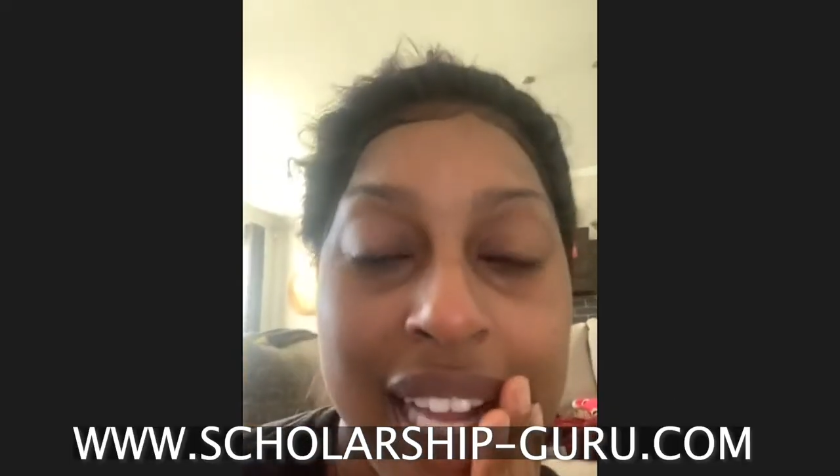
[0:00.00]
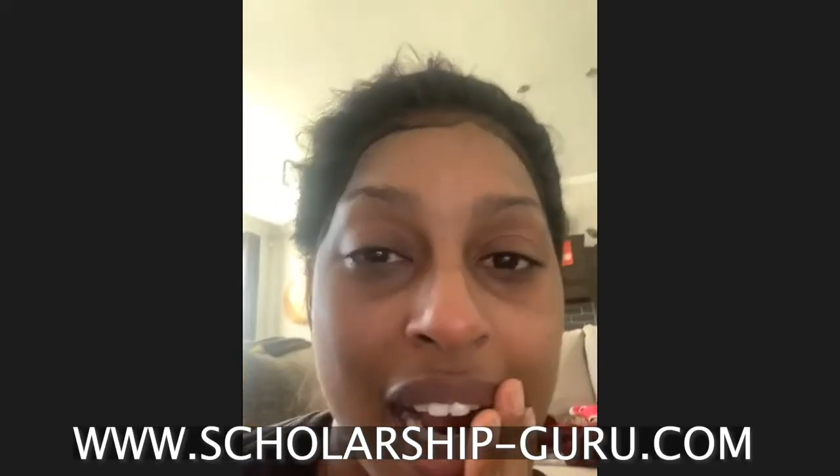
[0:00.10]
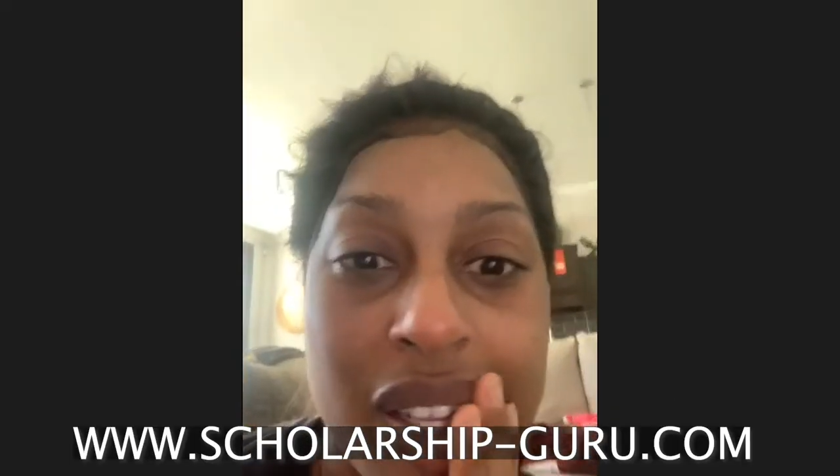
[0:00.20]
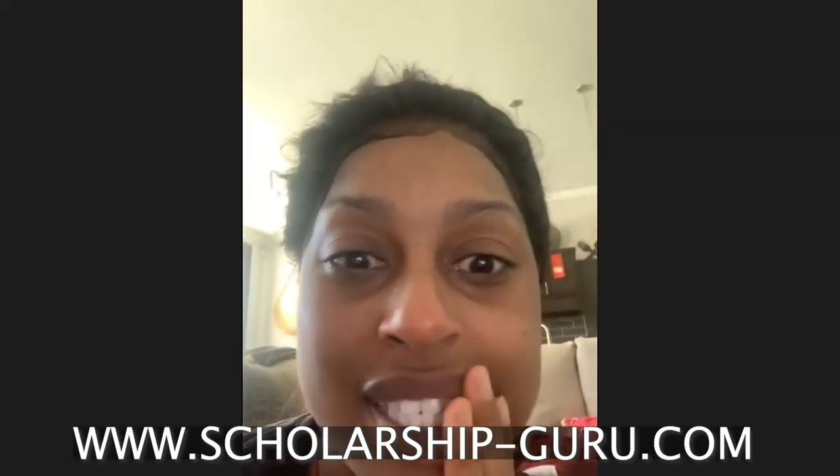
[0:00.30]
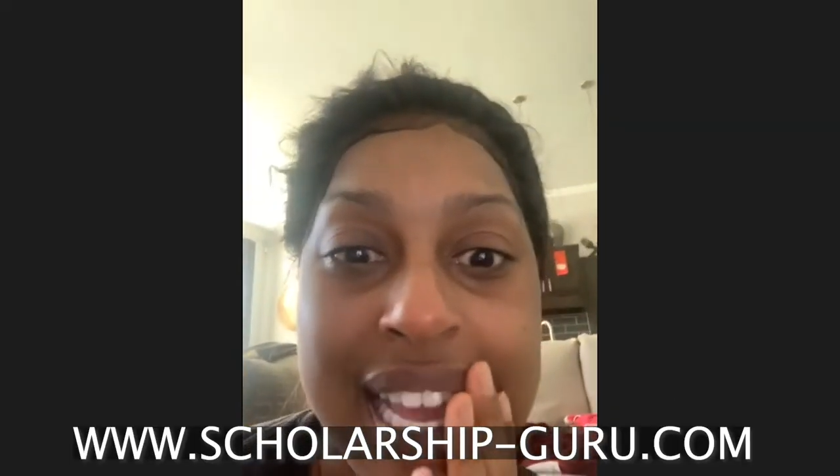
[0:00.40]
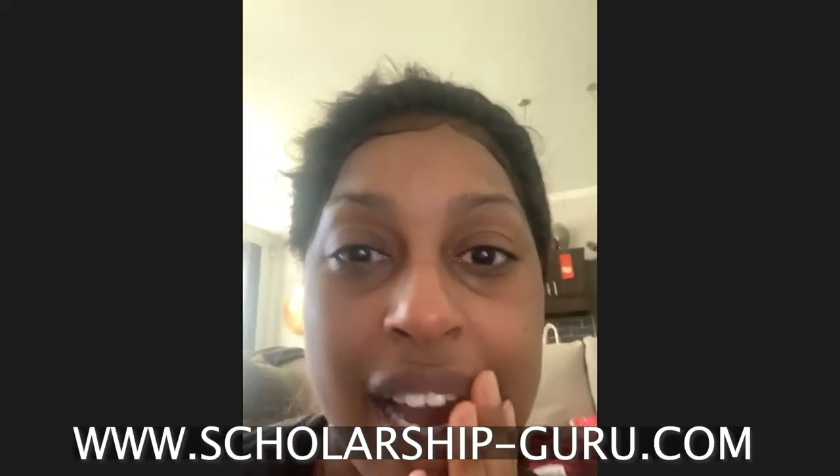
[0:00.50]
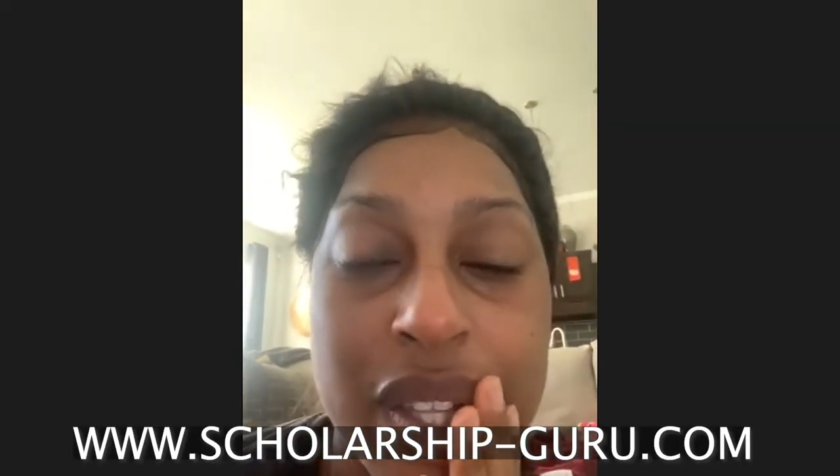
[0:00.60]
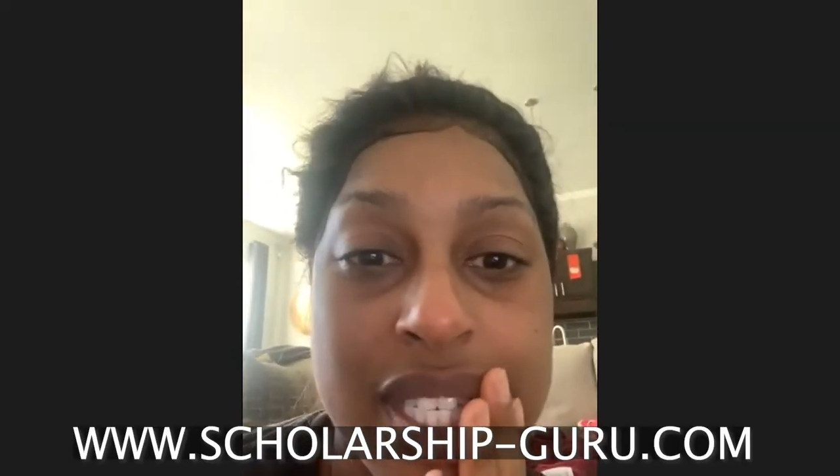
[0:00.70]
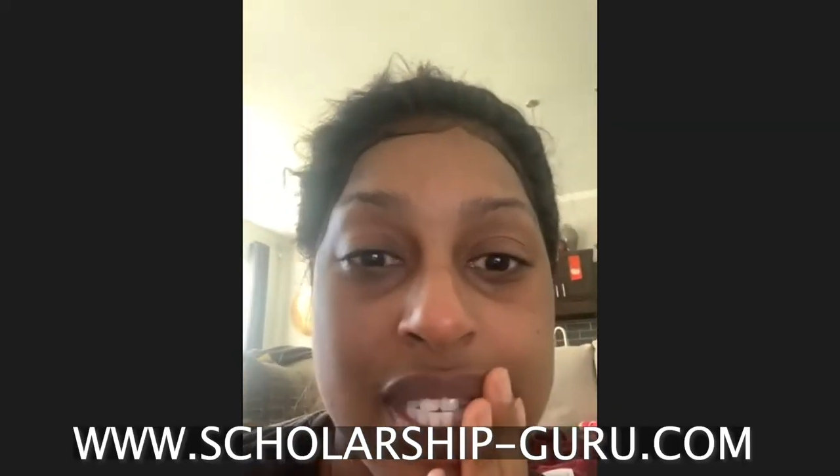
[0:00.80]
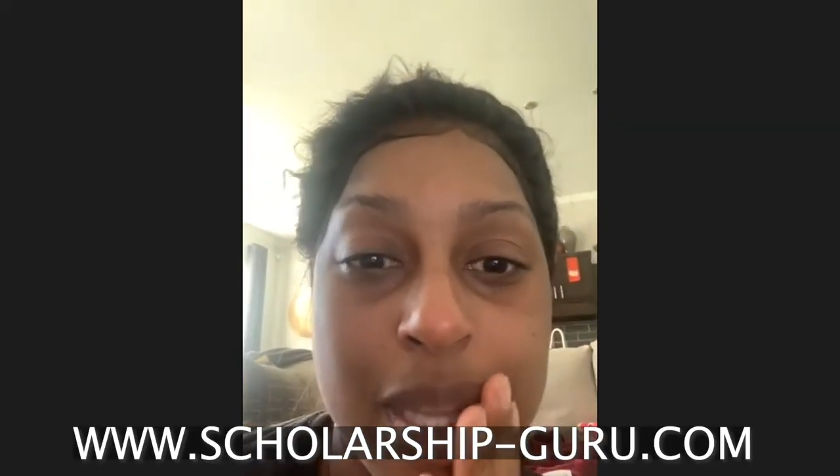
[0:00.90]
all this out.
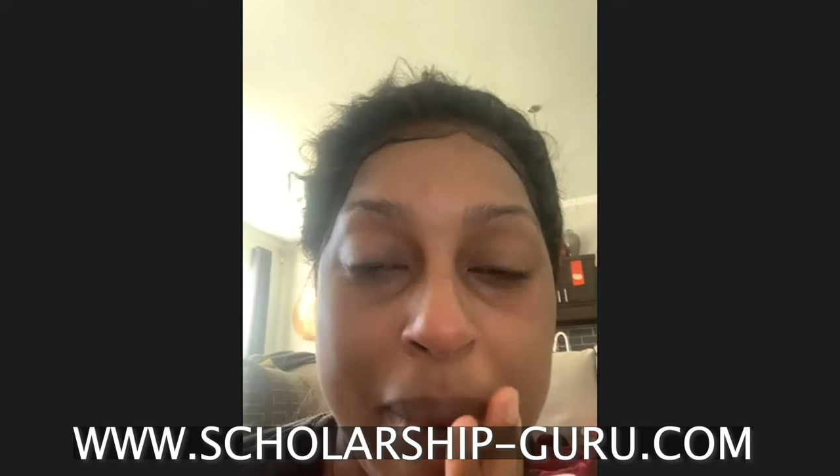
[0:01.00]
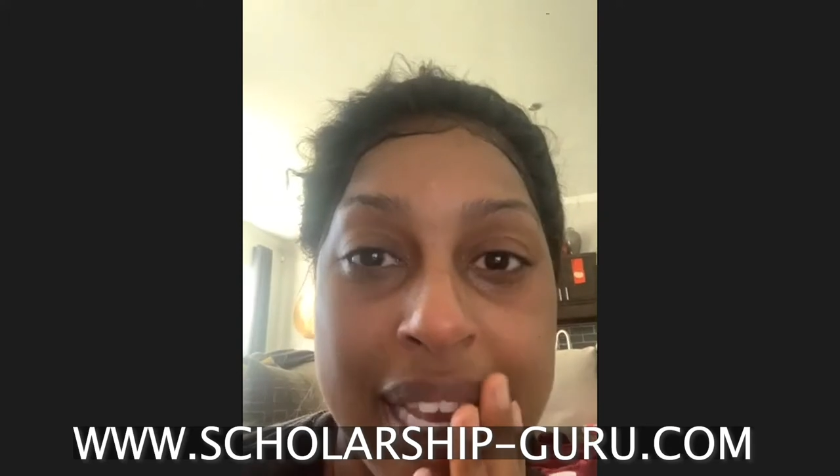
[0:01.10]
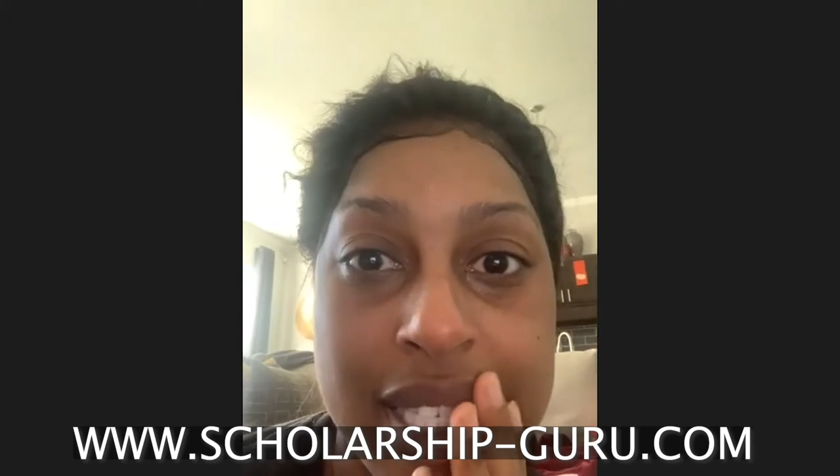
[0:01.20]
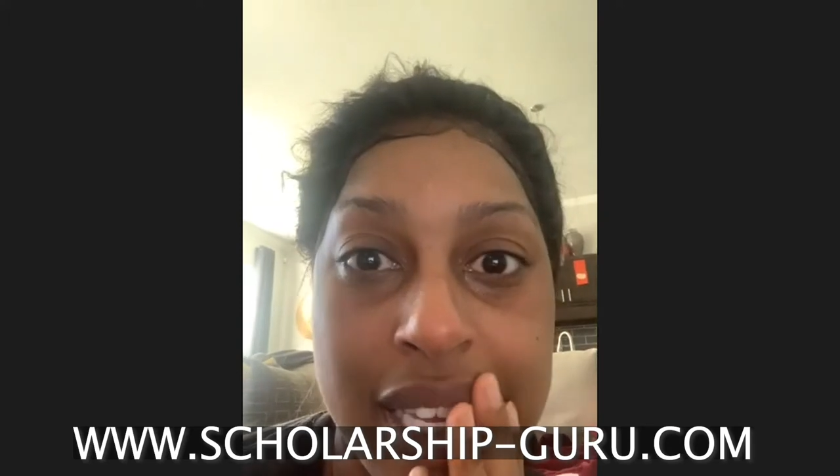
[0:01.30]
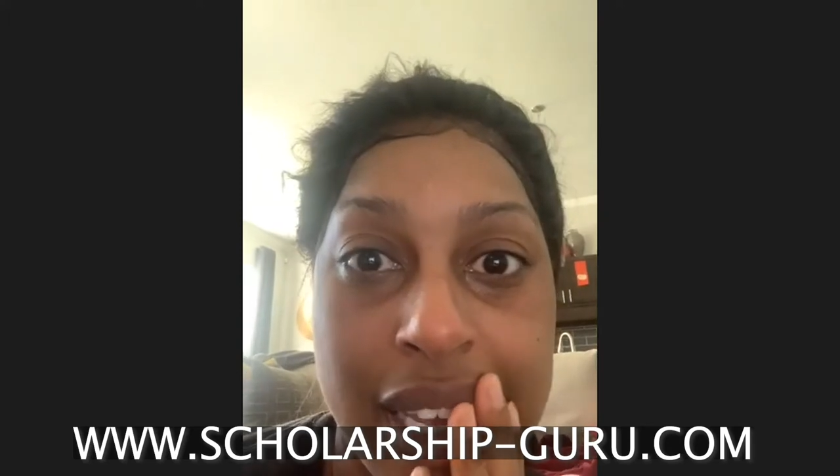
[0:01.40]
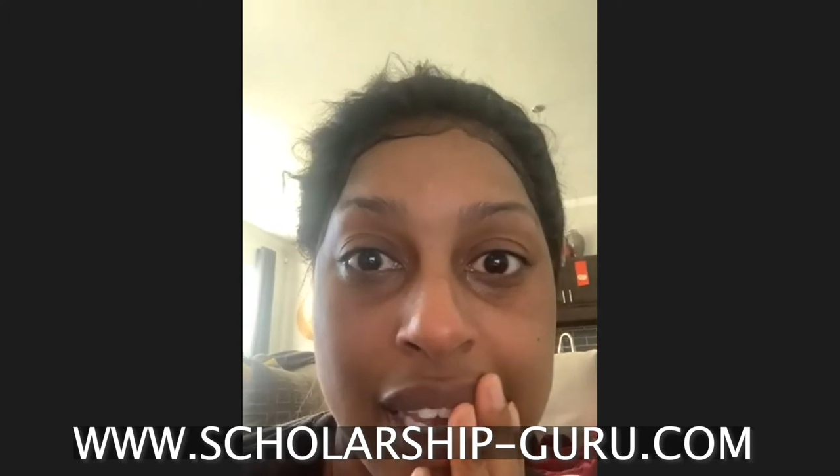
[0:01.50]
This is amazing.